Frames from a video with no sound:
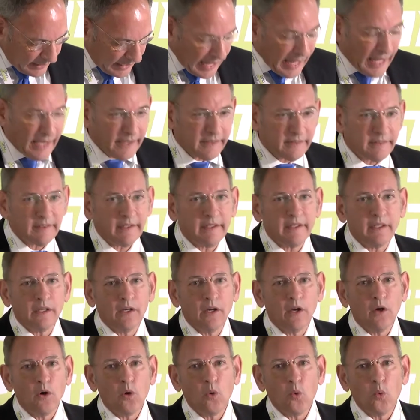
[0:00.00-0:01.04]
acting
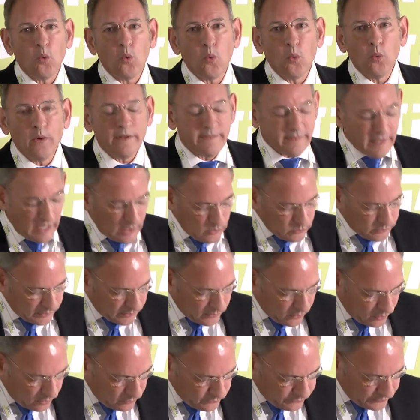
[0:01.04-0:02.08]
without a
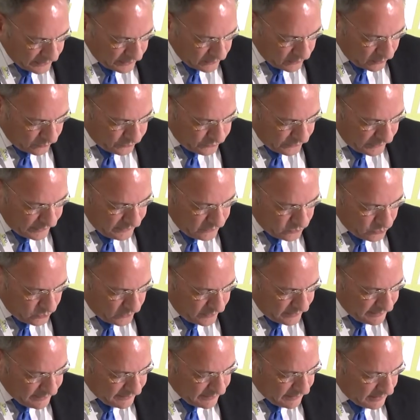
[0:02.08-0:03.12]
conflict of
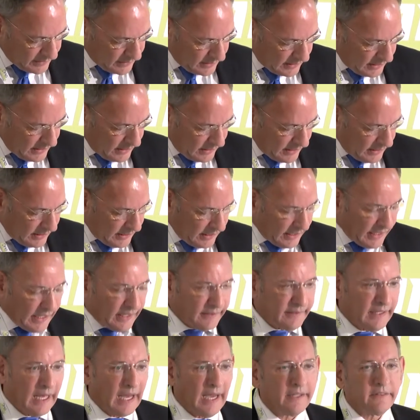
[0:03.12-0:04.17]
interest,
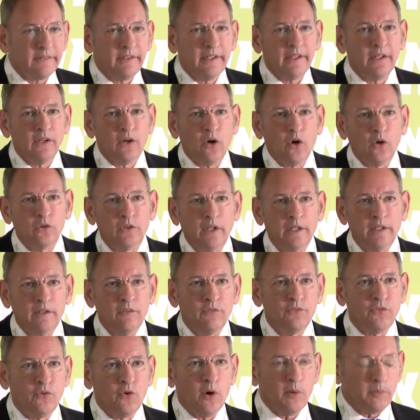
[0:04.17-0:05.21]
and acting on an
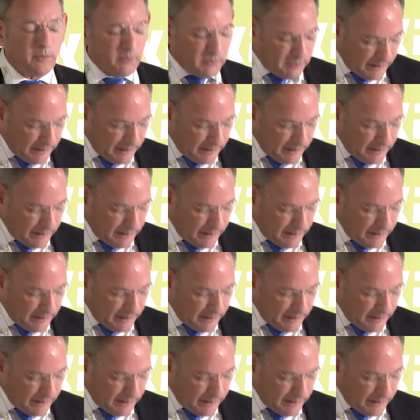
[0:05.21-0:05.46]
informed